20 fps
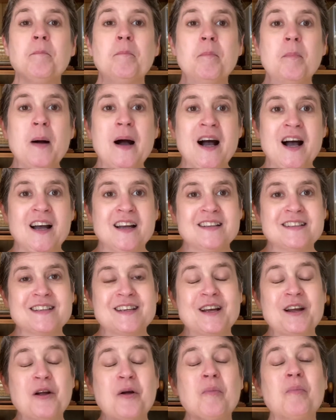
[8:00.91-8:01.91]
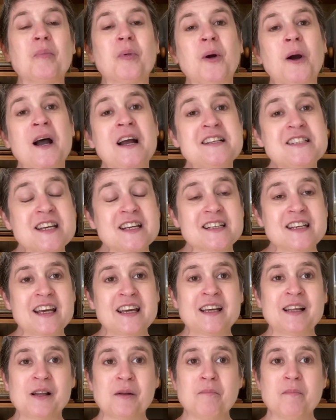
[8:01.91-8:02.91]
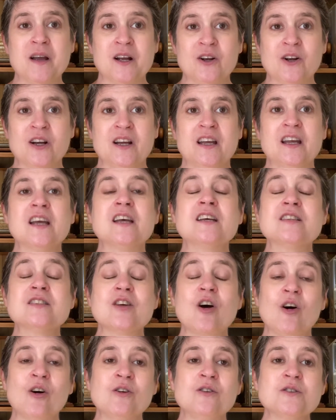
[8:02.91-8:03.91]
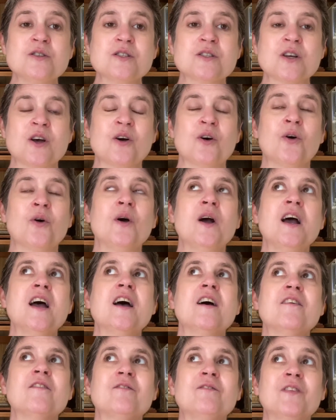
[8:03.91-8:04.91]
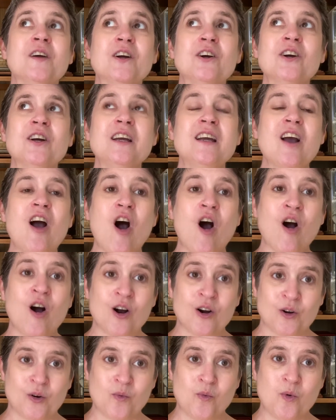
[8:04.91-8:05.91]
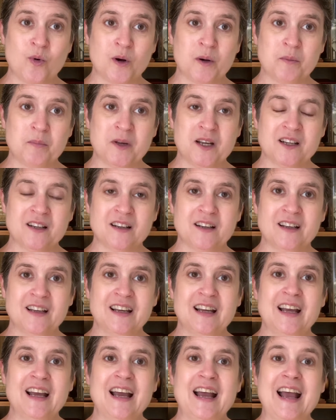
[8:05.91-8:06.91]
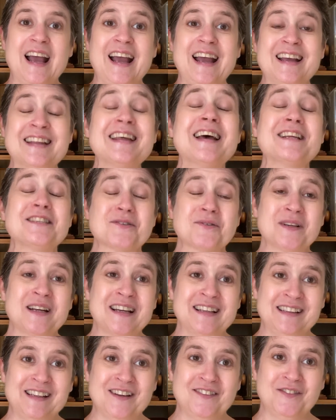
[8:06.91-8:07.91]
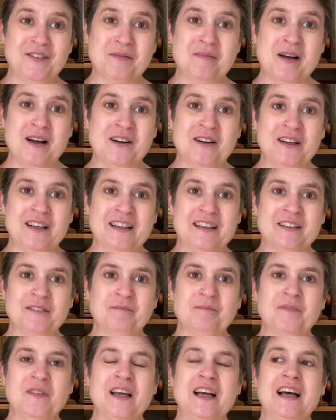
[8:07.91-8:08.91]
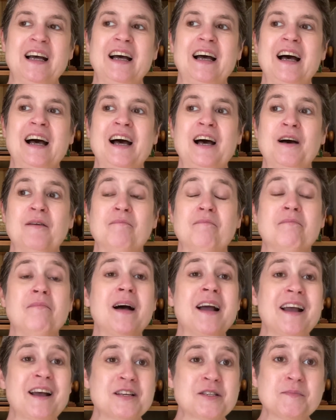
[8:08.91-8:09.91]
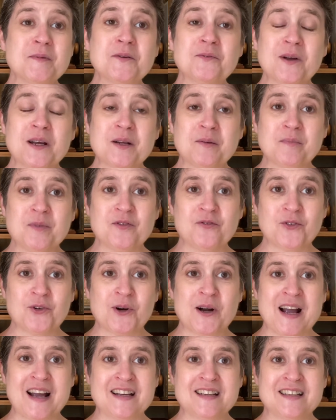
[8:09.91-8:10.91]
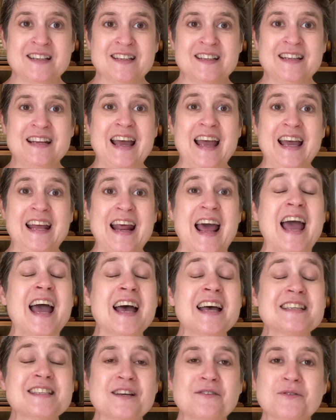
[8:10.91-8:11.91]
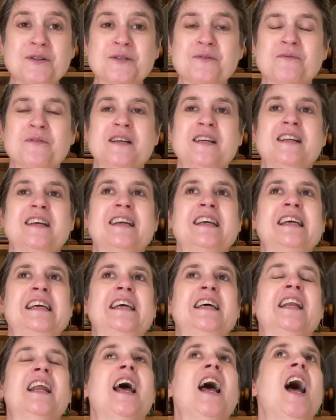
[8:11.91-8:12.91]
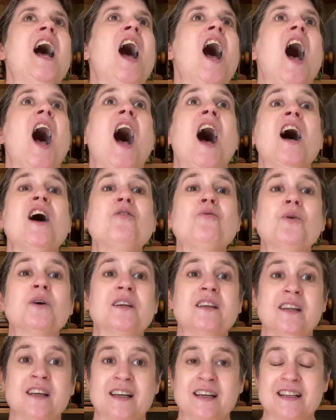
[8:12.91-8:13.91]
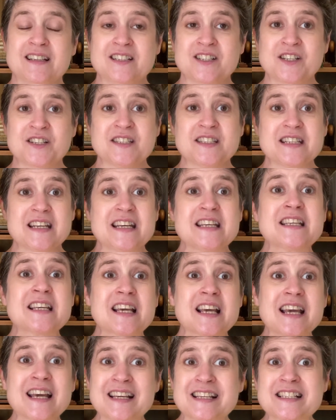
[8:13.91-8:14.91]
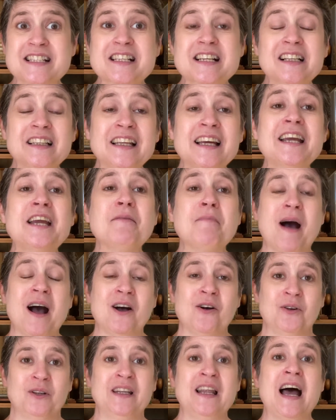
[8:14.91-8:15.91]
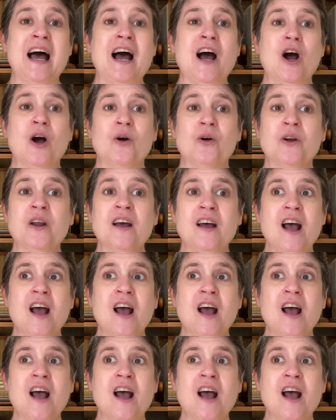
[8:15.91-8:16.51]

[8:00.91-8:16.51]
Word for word: But Project Hail Mary is also very heartwarming. And that's what I loved about it. Um, my husband read it before I did. And as I was reading it, I would like just exclaim out loud,